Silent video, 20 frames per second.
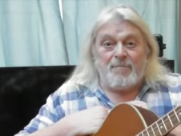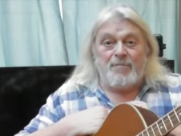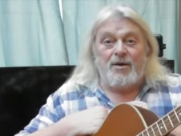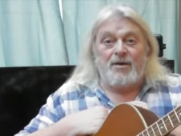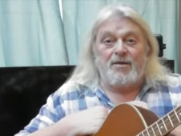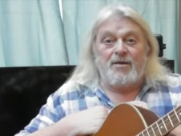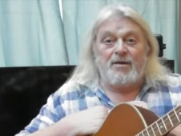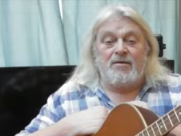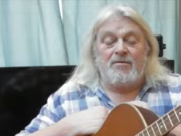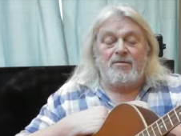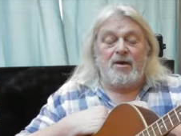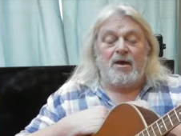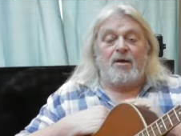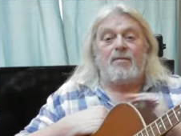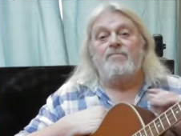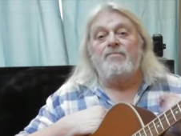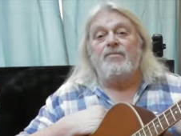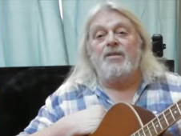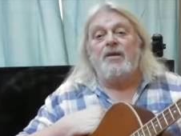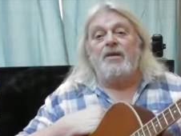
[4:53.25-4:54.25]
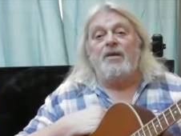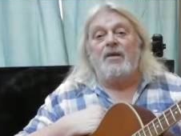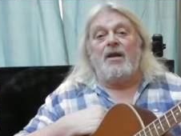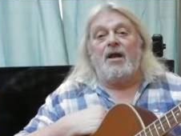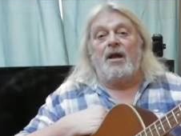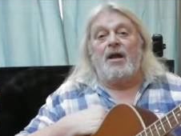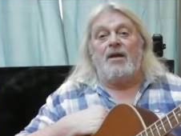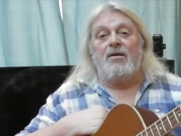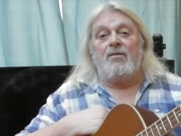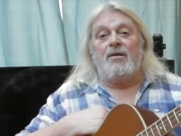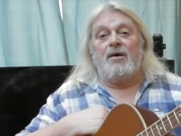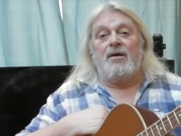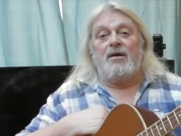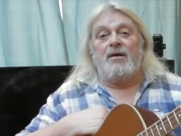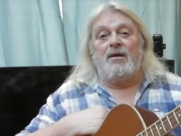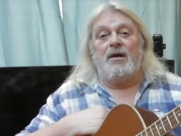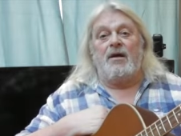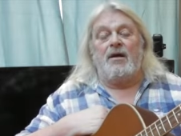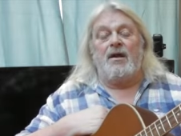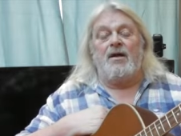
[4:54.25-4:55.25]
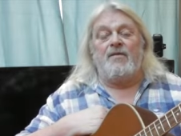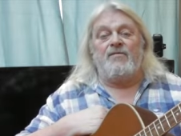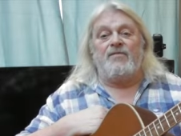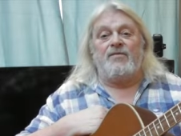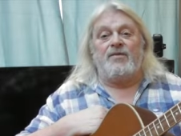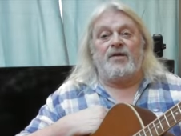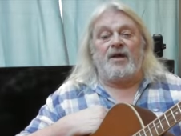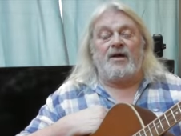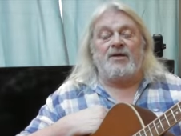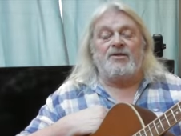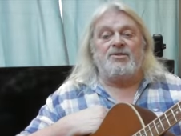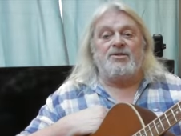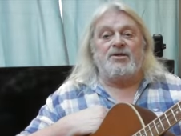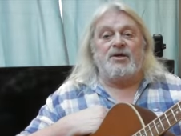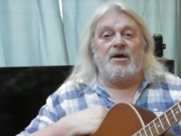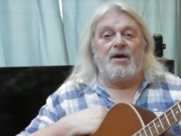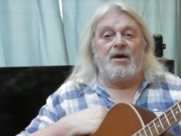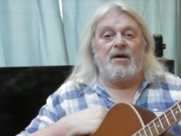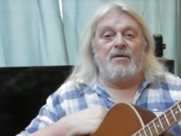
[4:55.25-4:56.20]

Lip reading: But there you go. Anyway, enough of that.